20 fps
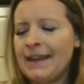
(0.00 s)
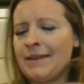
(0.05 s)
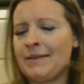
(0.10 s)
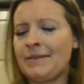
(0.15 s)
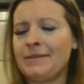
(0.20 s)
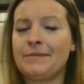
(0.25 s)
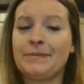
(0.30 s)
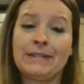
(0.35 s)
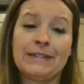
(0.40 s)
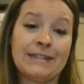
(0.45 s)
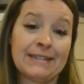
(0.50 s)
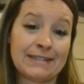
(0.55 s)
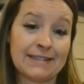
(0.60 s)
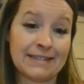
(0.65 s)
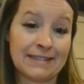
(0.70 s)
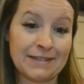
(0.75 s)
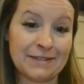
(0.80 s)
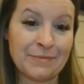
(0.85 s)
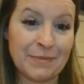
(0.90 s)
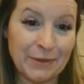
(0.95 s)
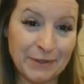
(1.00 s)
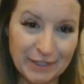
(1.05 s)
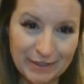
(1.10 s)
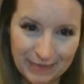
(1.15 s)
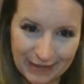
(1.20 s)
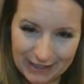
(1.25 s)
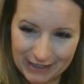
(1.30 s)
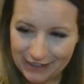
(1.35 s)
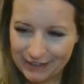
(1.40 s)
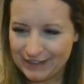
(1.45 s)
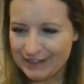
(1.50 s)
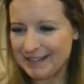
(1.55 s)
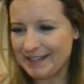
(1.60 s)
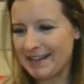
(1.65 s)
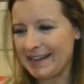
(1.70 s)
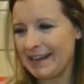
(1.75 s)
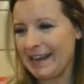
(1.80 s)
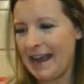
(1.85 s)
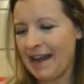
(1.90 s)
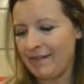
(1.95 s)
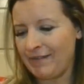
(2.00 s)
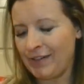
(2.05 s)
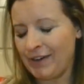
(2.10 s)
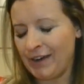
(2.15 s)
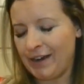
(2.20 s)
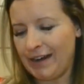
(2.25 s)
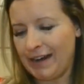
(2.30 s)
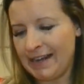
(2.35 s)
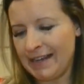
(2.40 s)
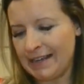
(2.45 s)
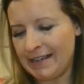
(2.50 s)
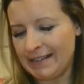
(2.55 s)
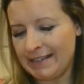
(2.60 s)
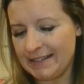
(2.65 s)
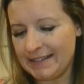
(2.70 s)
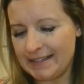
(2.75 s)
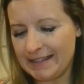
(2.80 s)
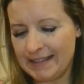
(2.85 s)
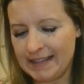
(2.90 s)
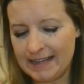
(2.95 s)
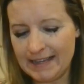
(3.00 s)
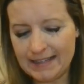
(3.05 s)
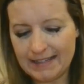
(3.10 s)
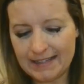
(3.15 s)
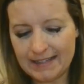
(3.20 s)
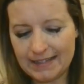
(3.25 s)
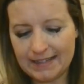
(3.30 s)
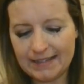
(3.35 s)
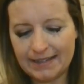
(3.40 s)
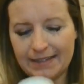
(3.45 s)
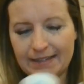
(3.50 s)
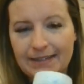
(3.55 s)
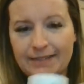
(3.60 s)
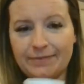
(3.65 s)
and this is the most specialist thing ever, is this.